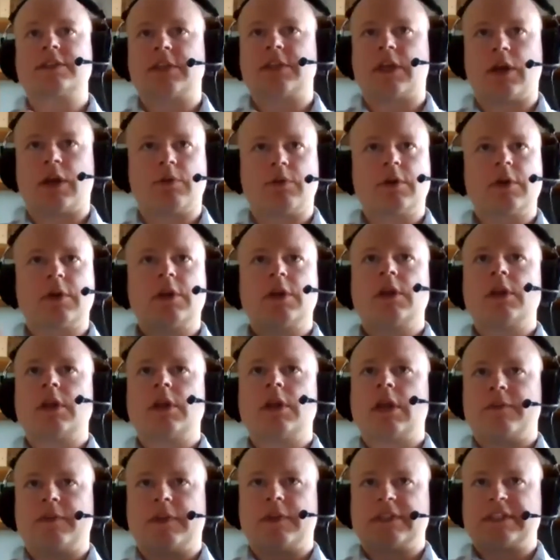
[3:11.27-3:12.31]
So
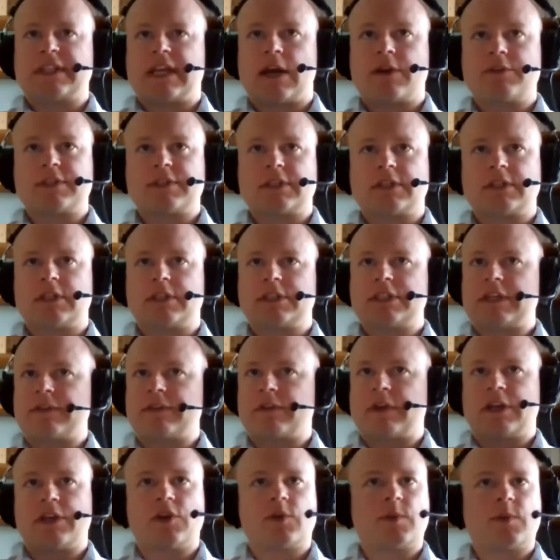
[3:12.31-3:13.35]
if it sounds a little
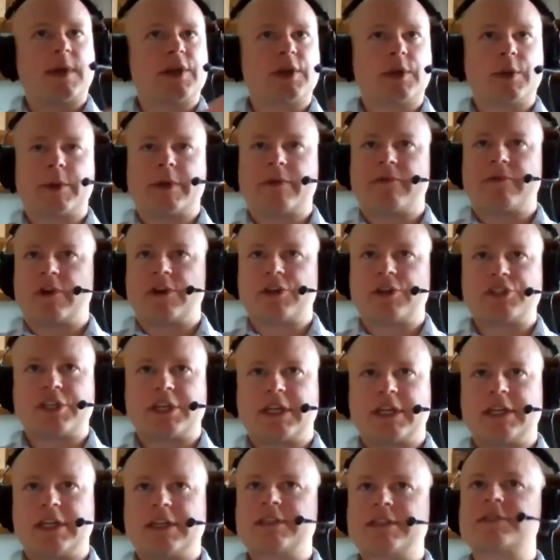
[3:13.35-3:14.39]
different and you're wondering what version
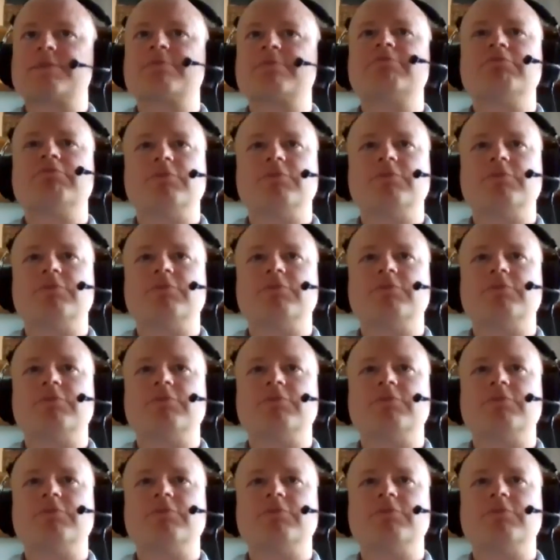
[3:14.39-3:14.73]
it is,